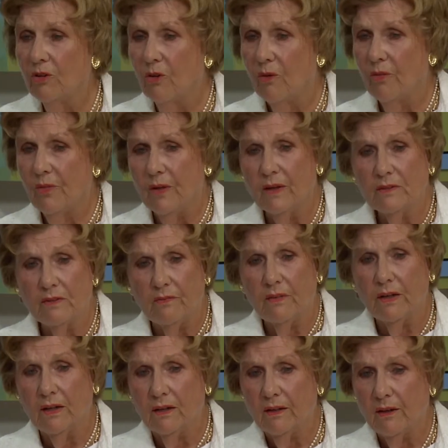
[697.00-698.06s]
on things, and
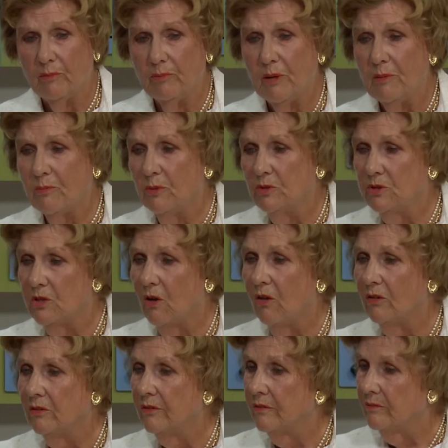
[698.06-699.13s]
then I let people
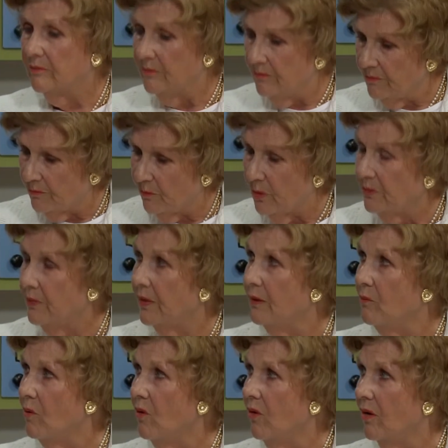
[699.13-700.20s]
salt what they
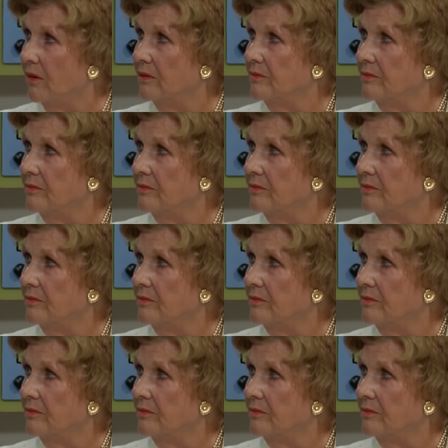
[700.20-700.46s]
want.